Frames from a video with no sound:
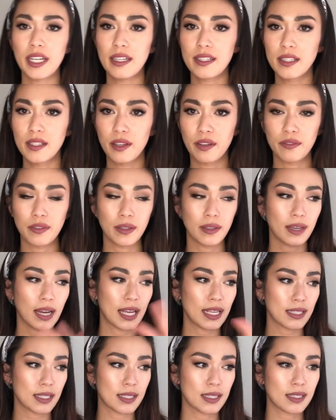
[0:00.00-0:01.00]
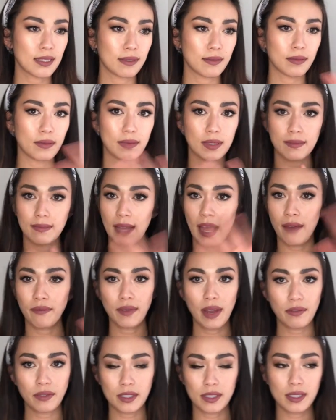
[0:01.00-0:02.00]
So if you guys have
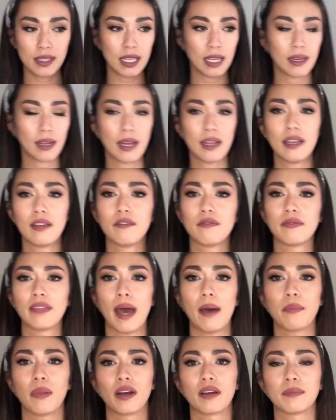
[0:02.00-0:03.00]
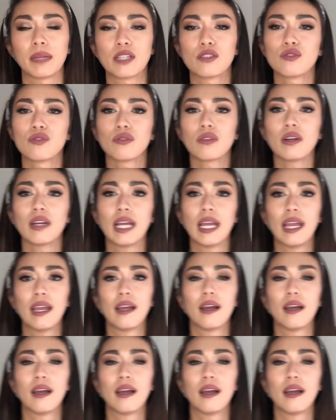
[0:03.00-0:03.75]
never seen any of that part of my story,